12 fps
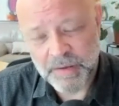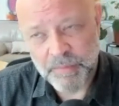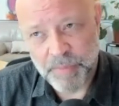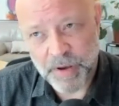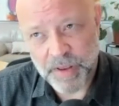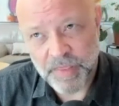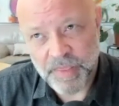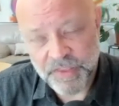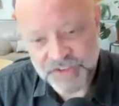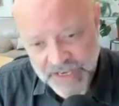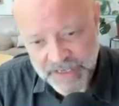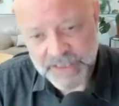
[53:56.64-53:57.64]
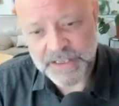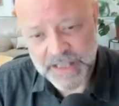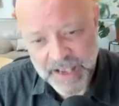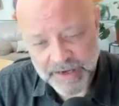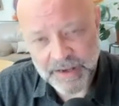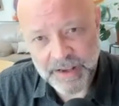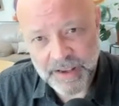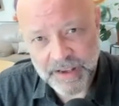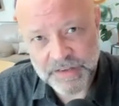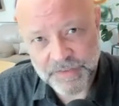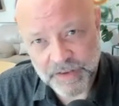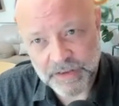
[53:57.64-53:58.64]
But since then, it
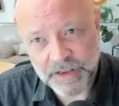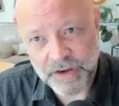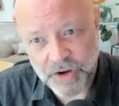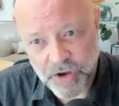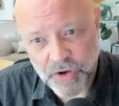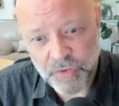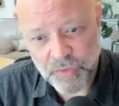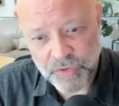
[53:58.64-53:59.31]
has felt like no,